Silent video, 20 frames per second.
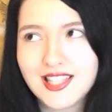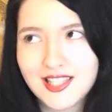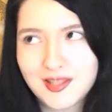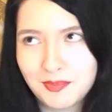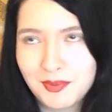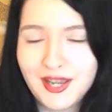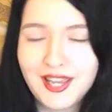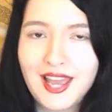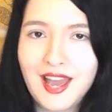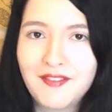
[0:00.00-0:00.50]

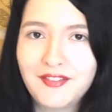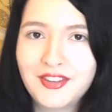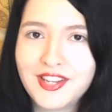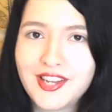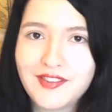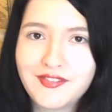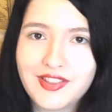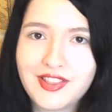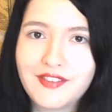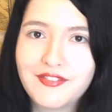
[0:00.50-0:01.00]
despite
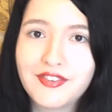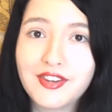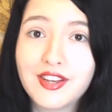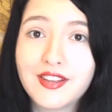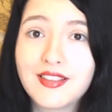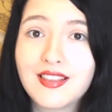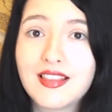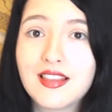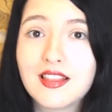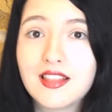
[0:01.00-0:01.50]
having given the
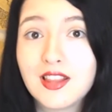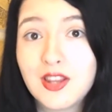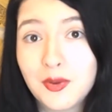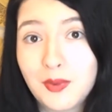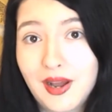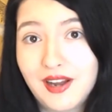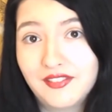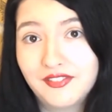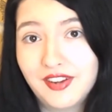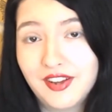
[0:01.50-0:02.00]
first
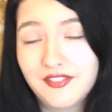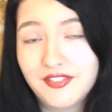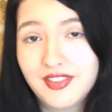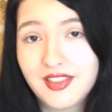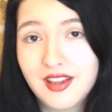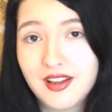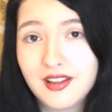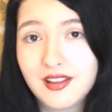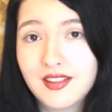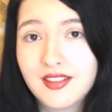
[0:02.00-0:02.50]
2 out of 5
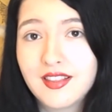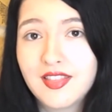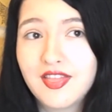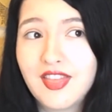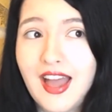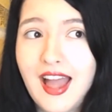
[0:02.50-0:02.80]
stars.